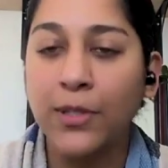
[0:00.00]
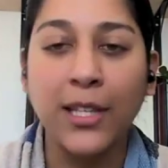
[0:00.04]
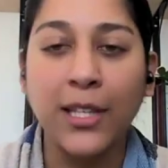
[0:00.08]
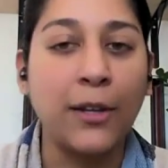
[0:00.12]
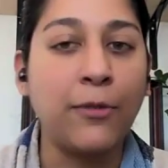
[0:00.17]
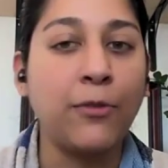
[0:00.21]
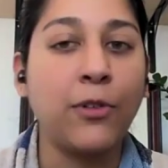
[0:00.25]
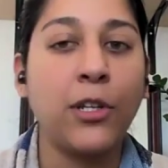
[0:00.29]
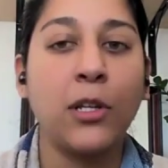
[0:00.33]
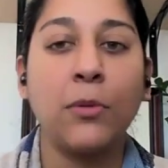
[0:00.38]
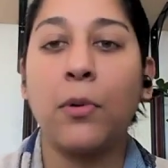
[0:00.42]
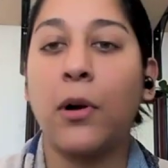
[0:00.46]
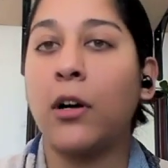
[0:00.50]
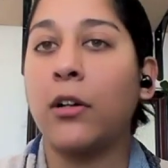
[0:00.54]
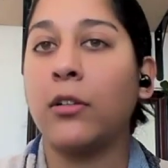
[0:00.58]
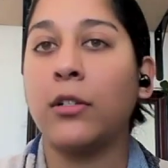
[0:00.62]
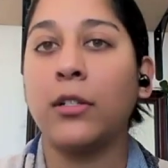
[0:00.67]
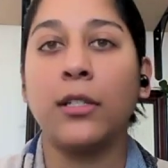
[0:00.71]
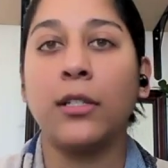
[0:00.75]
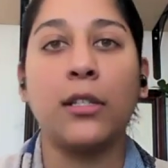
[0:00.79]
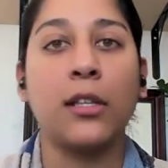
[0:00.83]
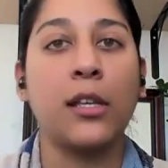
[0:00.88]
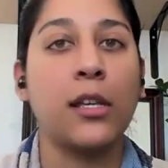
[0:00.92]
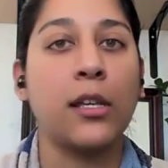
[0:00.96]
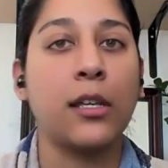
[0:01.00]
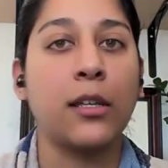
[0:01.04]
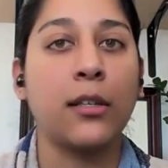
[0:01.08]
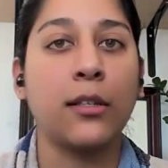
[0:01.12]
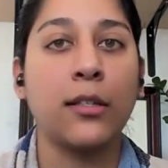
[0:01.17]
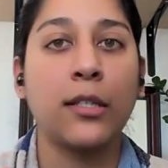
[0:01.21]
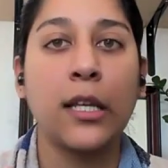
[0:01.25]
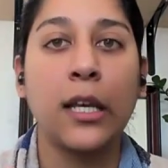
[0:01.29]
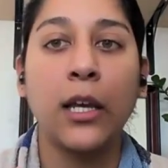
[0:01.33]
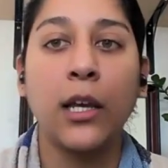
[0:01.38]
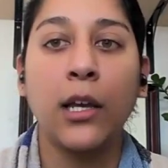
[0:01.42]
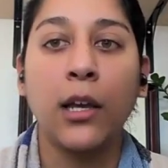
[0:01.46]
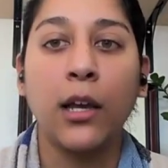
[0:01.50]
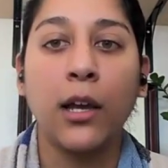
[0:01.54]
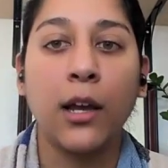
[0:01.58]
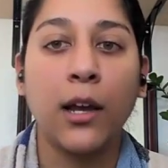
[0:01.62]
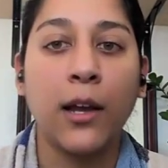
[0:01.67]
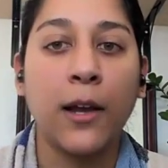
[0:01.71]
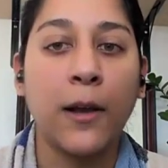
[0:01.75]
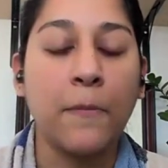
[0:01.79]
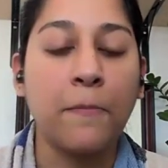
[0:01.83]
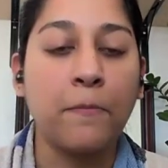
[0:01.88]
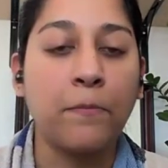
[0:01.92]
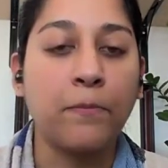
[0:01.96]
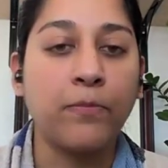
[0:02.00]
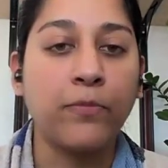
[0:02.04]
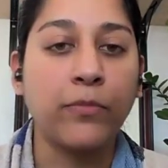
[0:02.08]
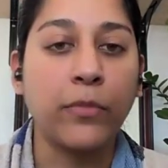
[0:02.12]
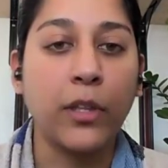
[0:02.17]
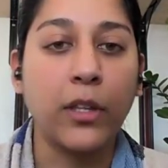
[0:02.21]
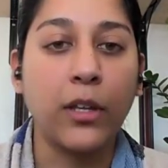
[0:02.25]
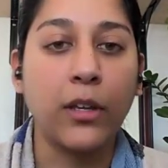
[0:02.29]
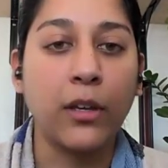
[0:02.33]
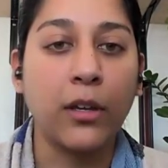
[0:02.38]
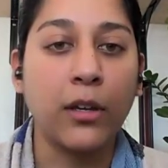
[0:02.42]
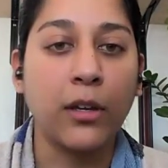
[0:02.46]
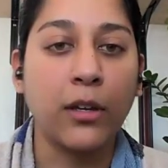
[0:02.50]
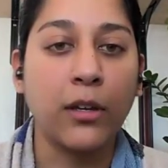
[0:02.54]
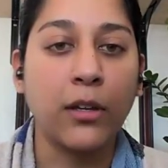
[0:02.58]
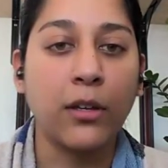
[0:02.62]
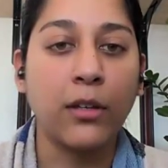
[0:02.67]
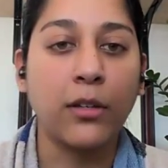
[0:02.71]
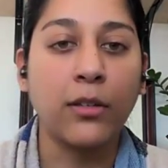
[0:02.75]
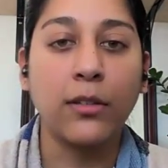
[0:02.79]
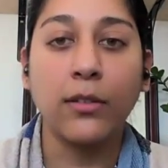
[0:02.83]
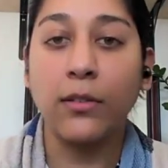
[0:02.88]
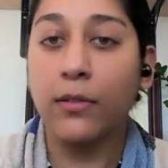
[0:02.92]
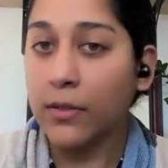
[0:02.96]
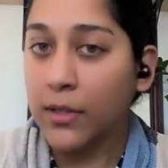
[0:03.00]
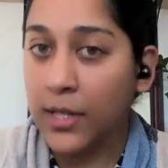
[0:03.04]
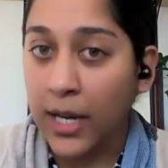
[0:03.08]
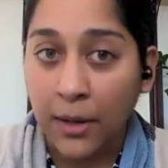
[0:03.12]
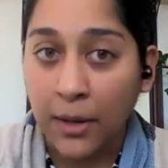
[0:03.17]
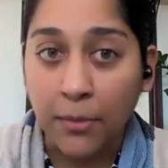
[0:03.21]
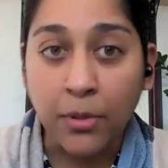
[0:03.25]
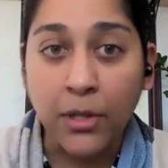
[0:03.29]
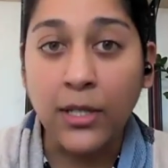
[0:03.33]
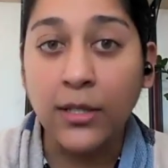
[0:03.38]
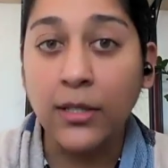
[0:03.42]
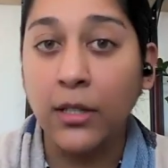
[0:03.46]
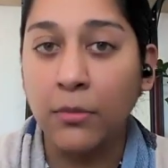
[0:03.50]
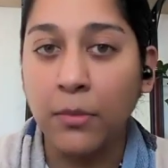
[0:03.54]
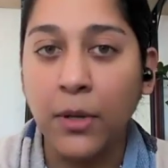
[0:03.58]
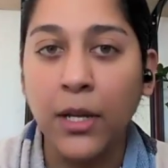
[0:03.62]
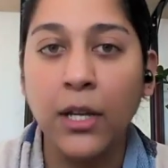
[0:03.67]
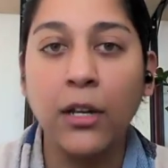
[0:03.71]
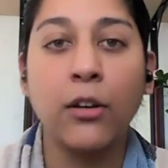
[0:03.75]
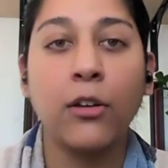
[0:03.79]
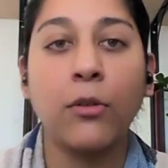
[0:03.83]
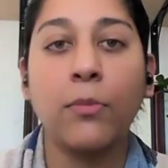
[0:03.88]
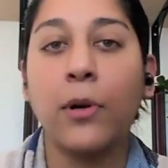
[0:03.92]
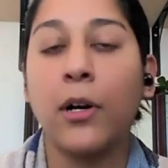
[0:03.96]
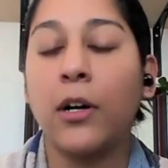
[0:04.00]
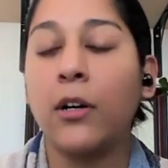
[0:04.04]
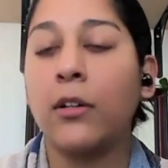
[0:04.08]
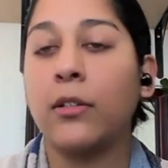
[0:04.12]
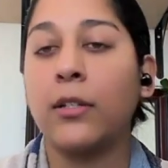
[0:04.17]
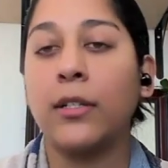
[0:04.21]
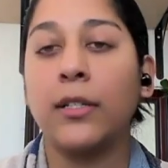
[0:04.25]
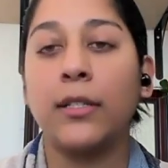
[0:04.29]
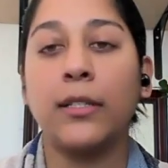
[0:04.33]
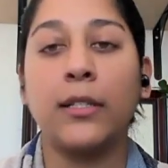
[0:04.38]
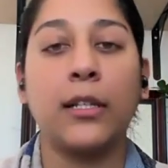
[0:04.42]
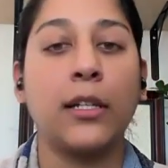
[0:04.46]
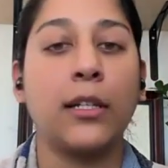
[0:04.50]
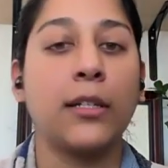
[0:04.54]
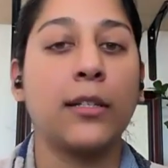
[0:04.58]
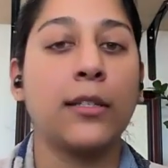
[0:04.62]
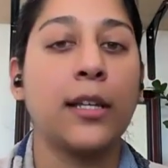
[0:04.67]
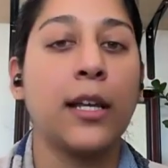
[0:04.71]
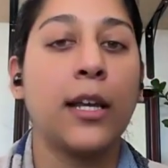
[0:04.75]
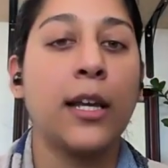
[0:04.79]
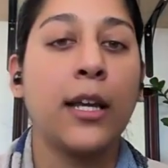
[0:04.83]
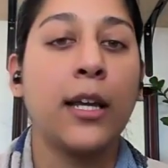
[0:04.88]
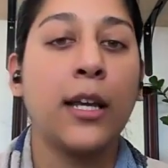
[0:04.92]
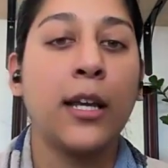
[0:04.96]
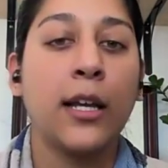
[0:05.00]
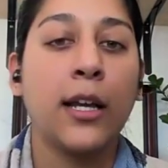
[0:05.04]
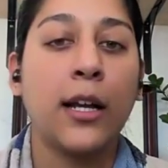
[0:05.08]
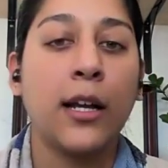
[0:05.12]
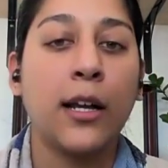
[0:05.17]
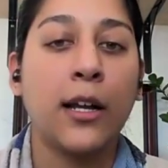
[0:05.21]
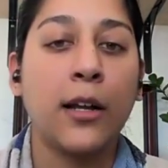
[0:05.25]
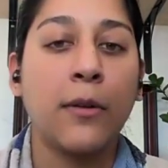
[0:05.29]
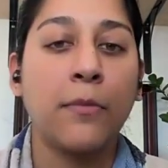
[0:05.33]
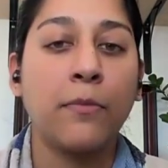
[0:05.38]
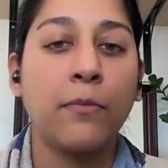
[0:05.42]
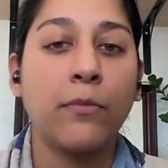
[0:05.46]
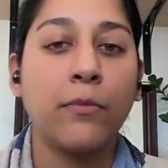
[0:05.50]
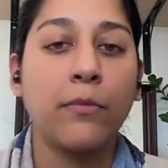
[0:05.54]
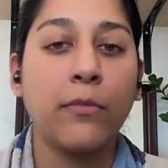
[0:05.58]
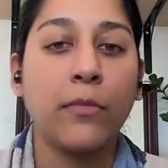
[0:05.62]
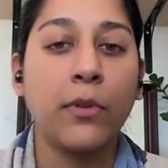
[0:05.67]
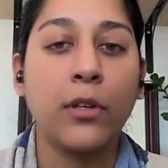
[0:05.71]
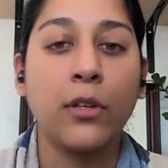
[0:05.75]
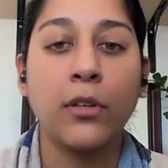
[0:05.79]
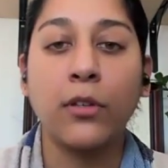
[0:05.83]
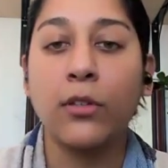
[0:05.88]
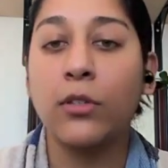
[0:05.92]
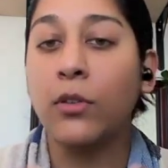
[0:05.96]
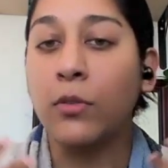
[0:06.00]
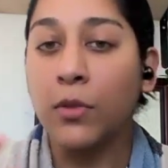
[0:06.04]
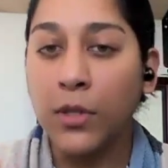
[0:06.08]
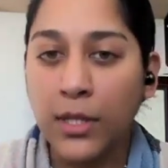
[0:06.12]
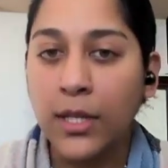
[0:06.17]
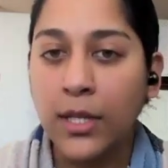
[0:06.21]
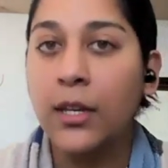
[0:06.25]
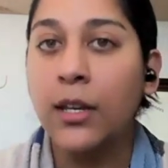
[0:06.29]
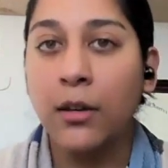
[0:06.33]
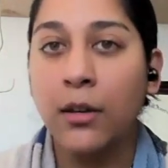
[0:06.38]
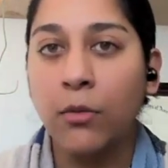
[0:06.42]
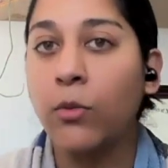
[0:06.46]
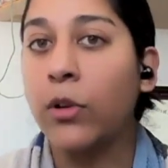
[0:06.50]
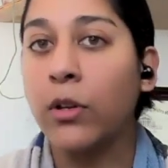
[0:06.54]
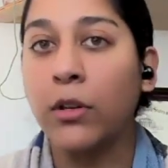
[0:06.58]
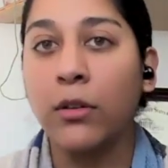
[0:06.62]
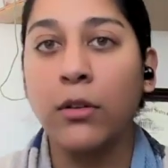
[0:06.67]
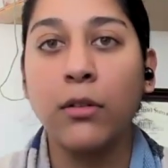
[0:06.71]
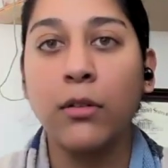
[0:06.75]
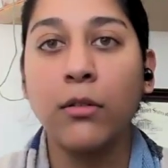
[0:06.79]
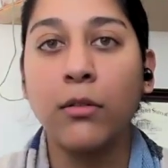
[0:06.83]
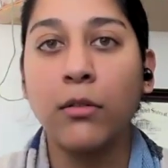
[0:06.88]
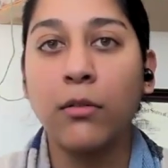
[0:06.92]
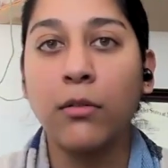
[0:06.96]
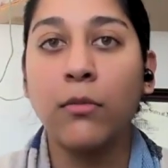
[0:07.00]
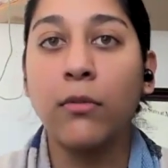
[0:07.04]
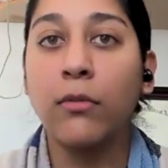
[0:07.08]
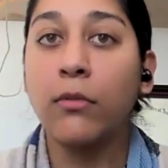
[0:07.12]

safety policies, time, place, and manner policies. So sit-in would